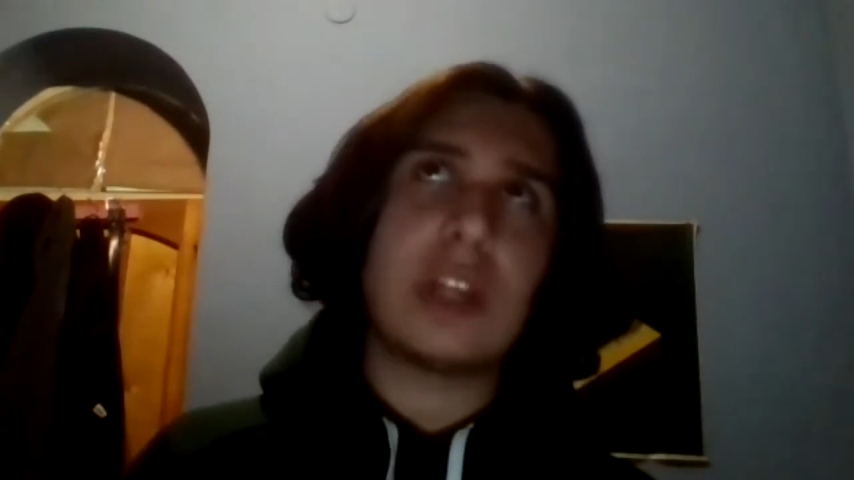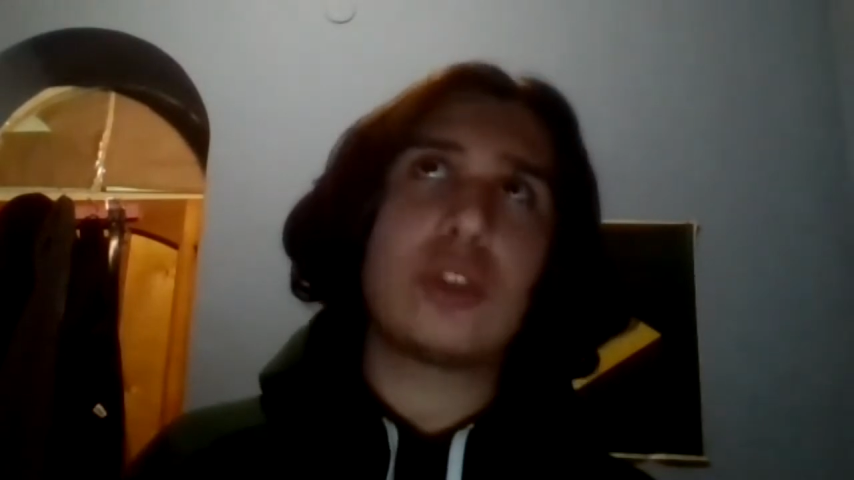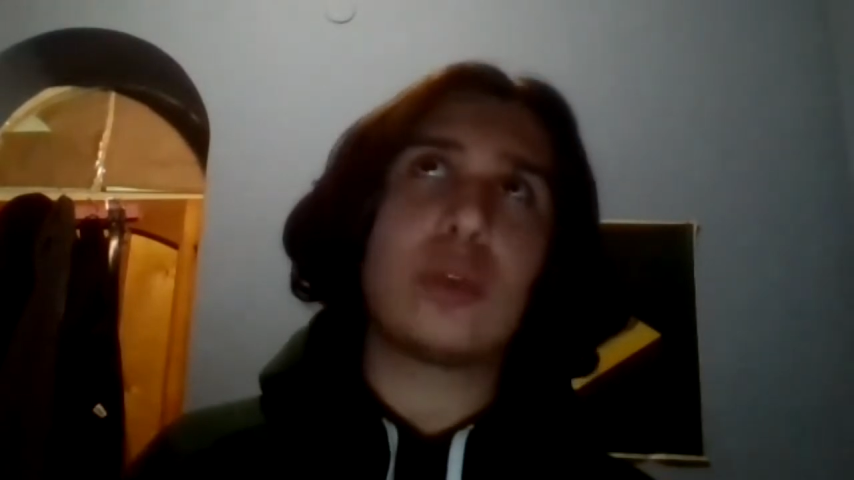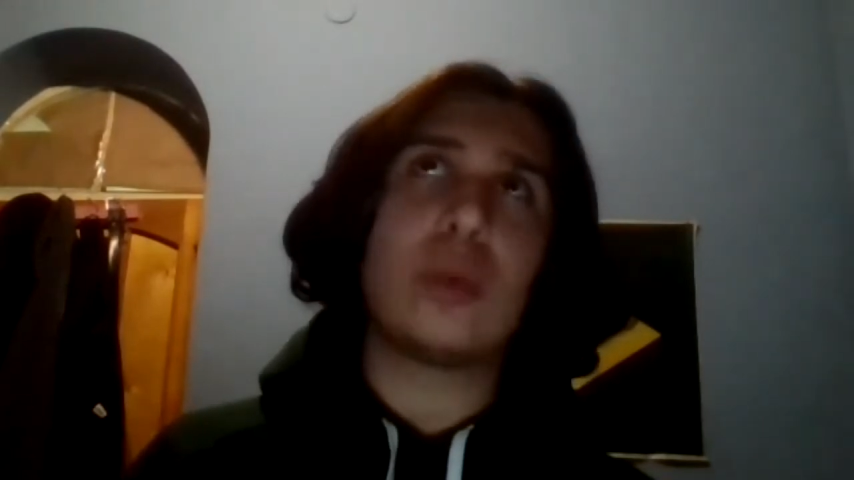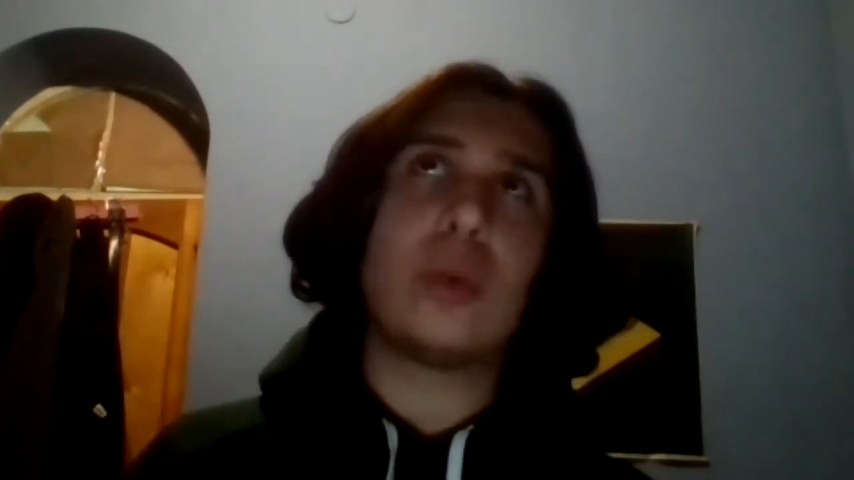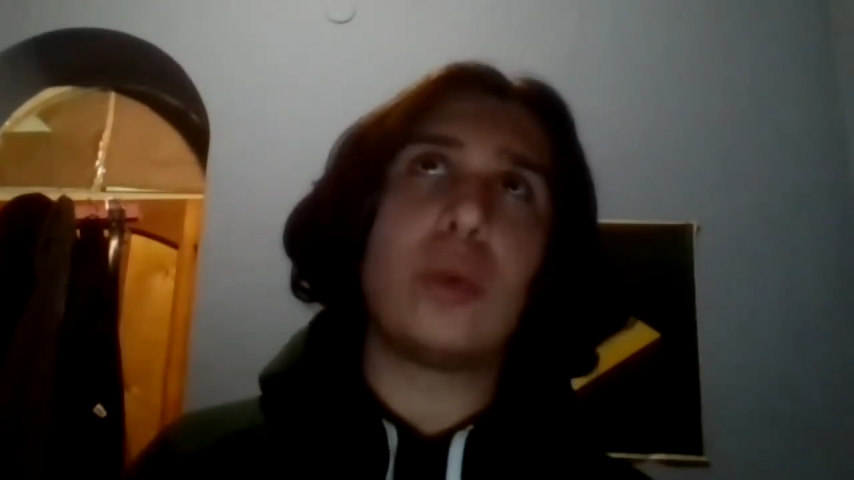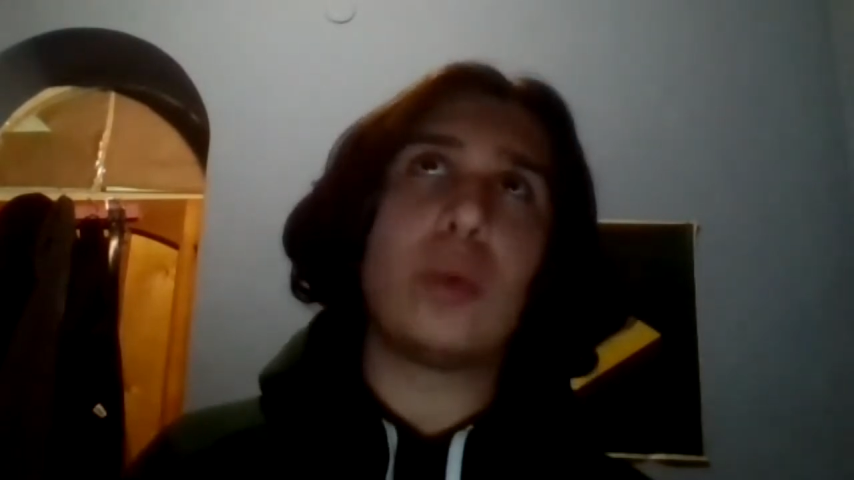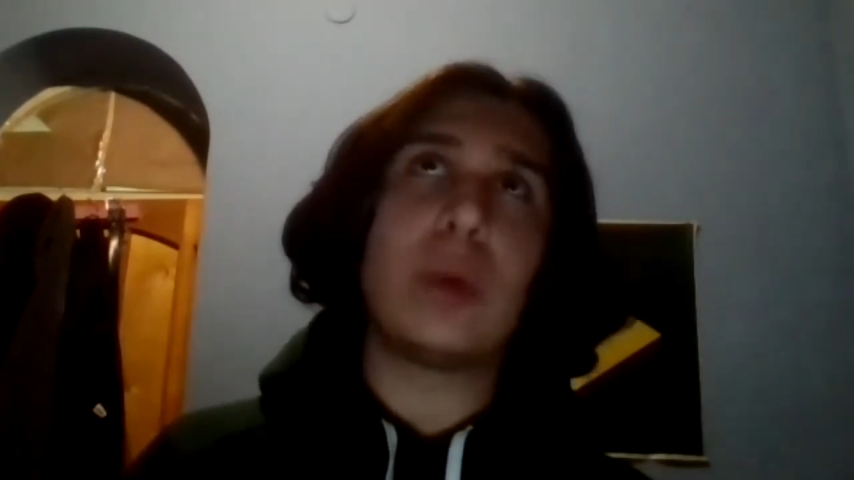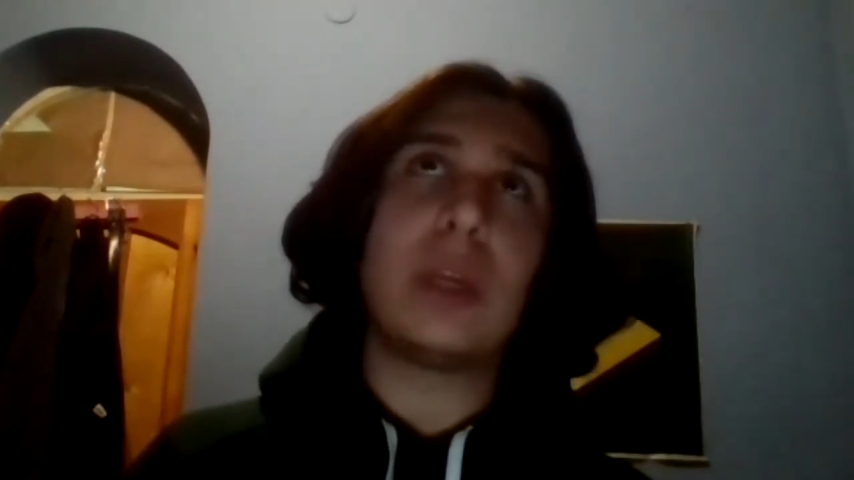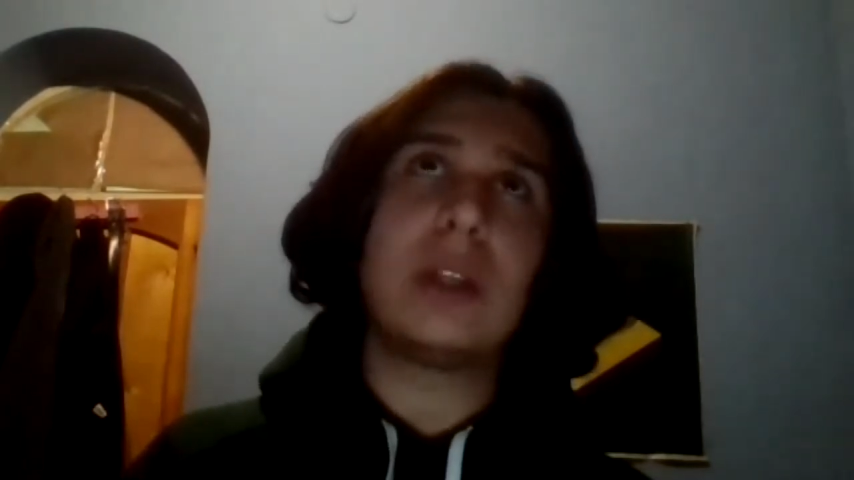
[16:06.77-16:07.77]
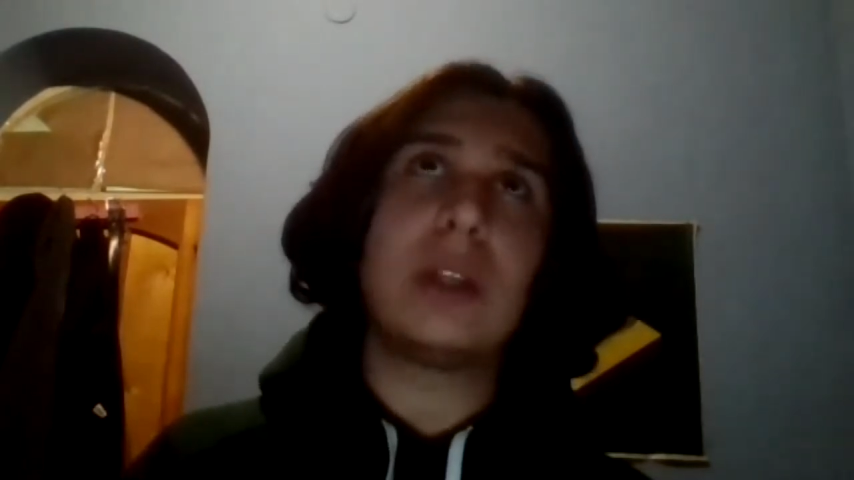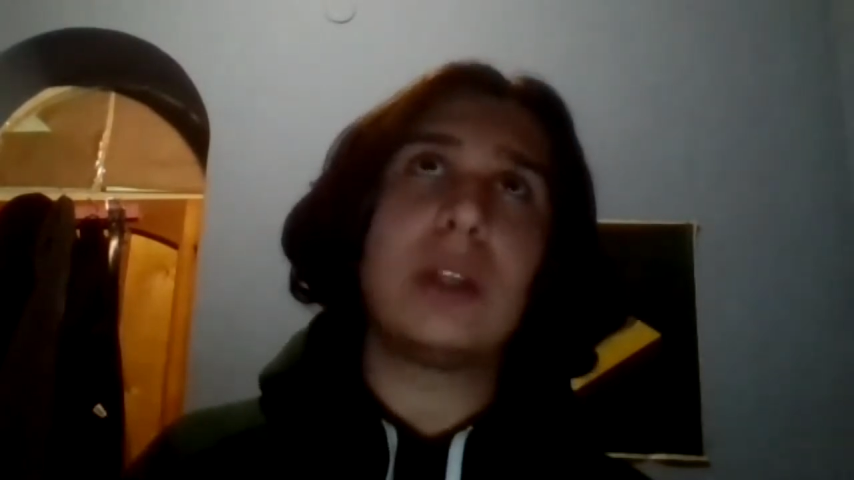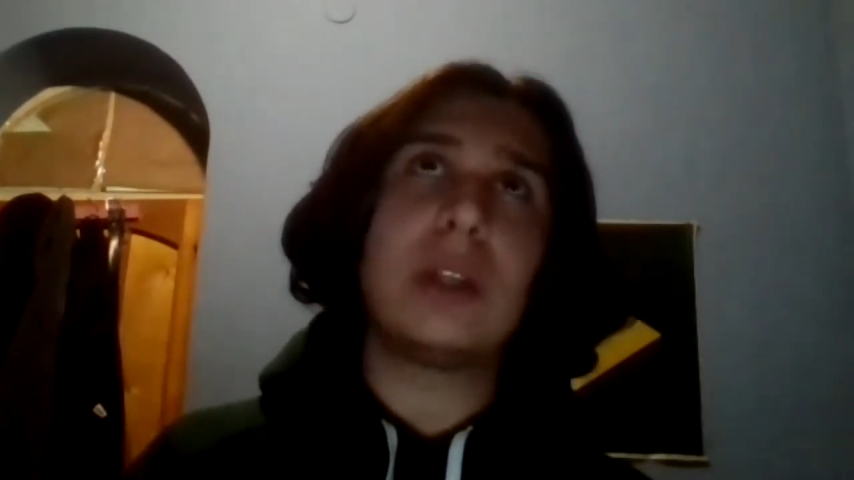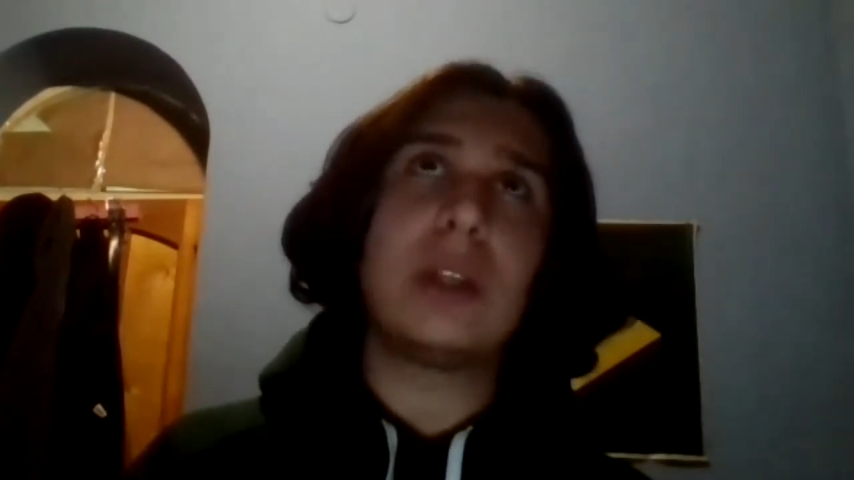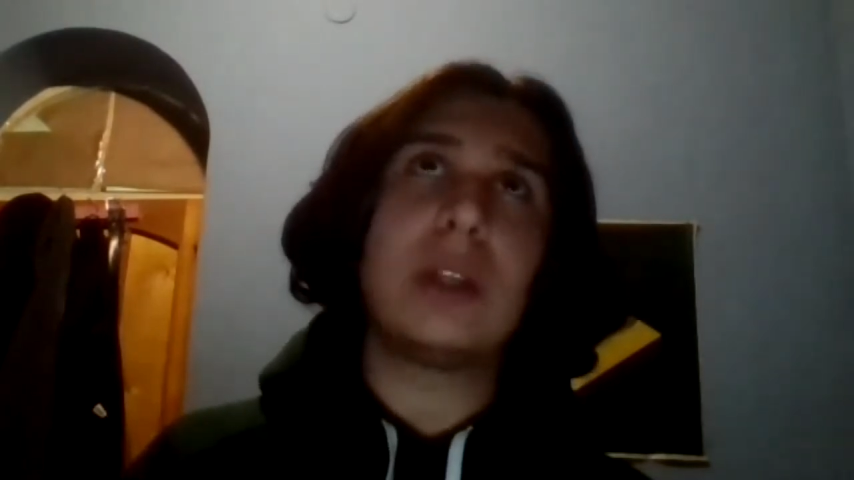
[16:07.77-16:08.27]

to read the